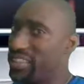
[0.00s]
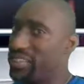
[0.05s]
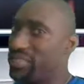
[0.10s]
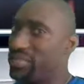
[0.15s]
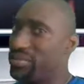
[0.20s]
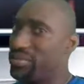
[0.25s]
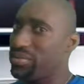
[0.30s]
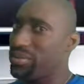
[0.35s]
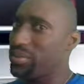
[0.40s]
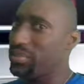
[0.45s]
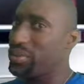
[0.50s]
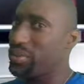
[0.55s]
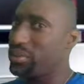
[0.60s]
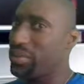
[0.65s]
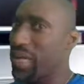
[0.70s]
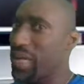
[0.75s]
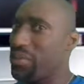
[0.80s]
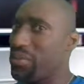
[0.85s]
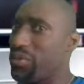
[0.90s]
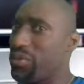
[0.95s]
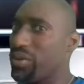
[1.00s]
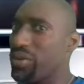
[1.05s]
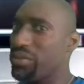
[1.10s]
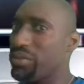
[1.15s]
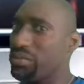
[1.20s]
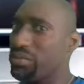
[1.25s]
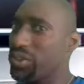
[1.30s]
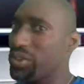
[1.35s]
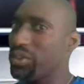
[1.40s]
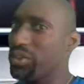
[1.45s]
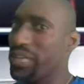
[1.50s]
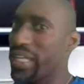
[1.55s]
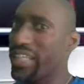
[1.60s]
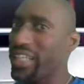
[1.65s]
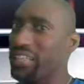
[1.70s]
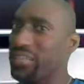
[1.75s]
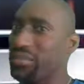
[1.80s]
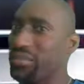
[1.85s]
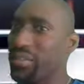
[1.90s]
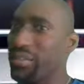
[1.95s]
from some paperwork from
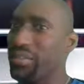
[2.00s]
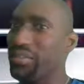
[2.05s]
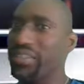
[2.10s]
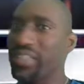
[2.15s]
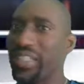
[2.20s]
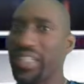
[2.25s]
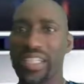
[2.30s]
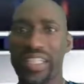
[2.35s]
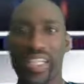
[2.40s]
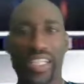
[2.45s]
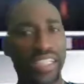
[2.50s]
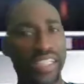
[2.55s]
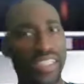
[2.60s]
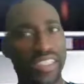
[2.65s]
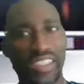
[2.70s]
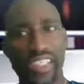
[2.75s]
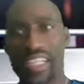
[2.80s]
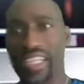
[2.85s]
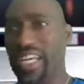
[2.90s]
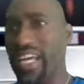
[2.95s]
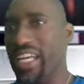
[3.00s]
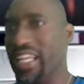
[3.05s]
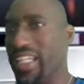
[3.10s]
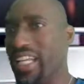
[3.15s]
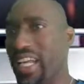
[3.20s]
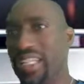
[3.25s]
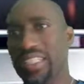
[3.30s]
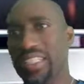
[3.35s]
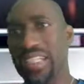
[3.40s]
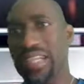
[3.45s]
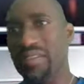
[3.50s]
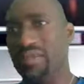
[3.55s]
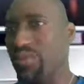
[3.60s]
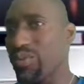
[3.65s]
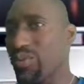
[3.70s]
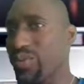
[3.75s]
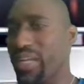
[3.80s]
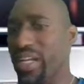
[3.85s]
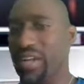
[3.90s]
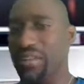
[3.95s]
2015. I guess he had got locked up for
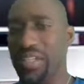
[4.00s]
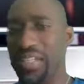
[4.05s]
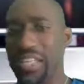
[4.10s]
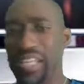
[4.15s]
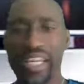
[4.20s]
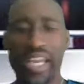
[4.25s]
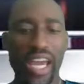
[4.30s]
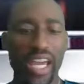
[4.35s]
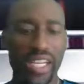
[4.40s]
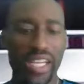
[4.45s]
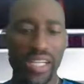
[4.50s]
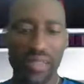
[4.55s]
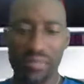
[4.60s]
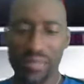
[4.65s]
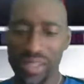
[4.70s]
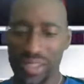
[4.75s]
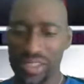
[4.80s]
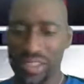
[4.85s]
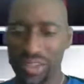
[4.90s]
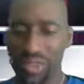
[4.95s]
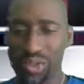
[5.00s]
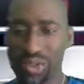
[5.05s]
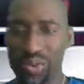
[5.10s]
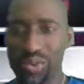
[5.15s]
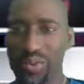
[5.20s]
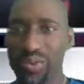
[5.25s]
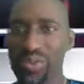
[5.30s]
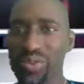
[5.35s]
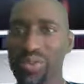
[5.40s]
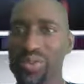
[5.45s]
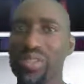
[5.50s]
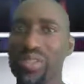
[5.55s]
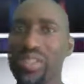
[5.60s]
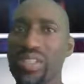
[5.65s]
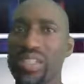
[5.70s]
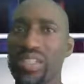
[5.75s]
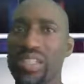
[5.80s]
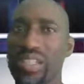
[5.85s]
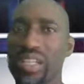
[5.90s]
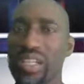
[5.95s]
whatever he got up into.
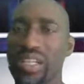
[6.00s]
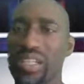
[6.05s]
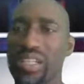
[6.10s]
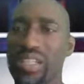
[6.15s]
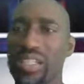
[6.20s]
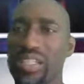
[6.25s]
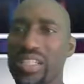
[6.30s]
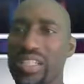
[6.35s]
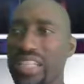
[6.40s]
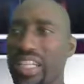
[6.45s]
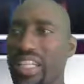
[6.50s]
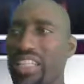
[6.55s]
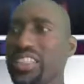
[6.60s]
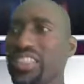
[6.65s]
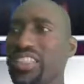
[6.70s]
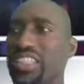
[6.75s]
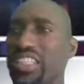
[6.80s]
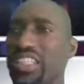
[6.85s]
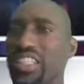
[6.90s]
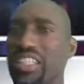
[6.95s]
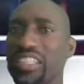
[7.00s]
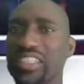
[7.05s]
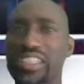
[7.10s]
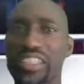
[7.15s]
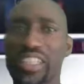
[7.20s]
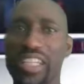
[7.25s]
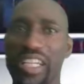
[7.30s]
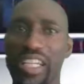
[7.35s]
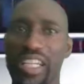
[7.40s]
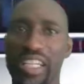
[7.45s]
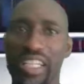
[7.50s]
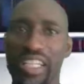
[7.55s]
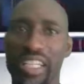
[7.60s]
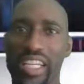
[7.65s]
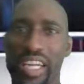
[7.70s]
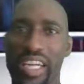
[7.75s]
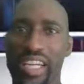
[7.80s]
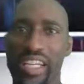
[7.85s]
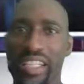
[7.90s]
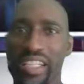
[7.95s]
Allegedly, they're saying he
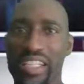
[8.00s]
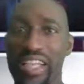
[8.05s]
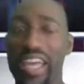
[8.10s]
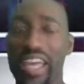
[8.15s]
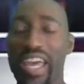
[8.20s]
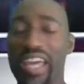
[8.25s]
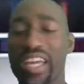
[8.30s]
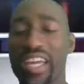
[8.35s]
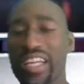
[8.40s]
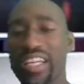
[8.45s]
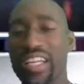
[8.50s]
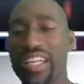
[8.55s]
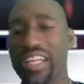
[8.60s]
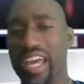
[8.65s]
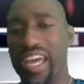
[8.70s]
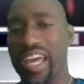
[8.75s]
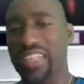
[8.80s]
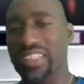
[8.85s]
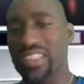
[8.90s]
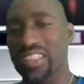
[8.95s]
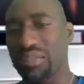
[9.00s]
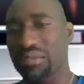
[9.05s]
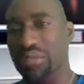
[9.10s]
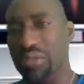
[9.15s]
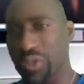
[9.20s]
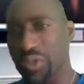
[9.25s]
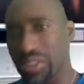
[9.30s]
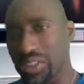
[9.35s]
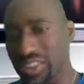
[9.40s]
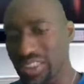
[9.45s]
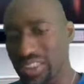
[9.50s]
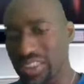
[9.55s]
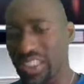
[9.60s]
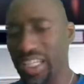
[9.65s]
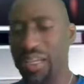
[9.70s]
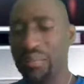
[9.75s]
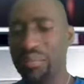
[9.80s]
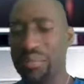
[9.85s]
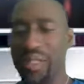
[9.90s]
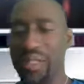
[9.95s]
had actually wrote a
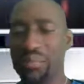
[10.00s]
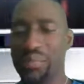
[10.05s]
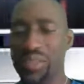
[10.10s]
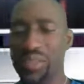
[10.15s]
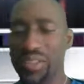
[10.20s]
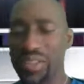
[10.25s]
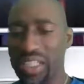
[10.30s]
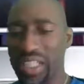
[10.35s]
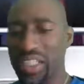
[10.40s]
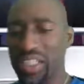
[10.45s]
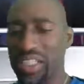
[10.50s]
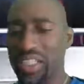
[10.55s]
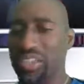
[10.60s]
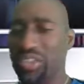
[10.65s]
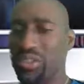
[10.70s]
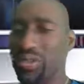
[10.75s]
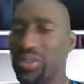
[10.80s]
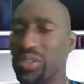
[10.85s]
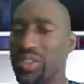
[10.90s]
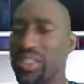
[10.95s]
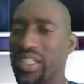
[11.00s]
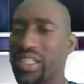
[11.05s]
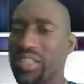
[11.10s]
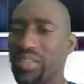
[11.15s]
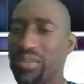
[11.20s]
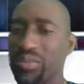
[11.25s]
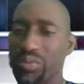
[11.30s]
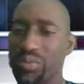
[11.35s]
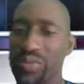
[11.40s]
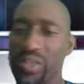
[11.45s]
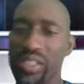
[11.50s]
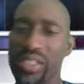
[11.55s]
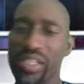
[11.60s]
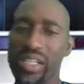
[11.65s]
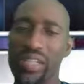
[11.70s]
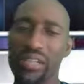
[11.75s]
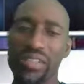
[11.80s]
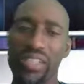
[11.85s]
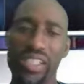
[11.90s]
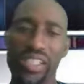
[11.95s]
statement pertaining to another one of
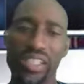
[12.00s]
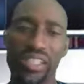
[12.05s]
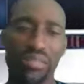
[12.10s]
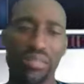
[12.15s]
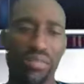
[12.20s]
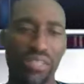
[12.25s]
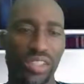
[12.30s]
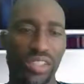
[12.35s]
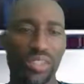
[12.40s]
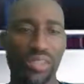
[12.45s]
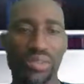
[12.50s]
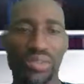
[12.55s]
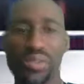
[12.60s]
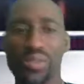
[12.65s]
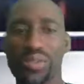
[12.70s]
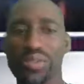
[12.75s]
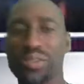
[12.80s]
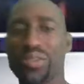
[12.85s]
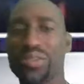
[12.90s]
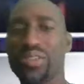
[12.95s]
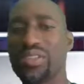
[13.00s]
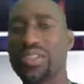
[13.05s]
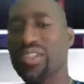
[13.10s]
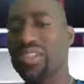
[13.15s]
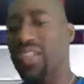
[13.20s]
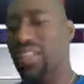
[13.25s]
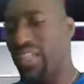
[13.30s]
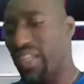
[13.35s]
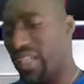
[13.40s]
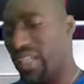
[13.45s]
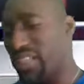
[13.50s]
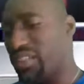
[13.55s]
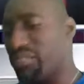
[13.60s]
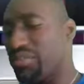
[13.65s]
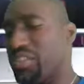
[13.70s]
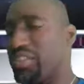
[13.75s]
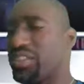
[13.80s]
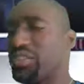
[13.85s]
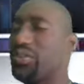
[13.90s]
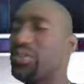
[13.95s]
the
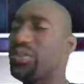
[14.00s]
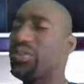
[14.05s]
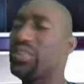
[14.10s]
individuals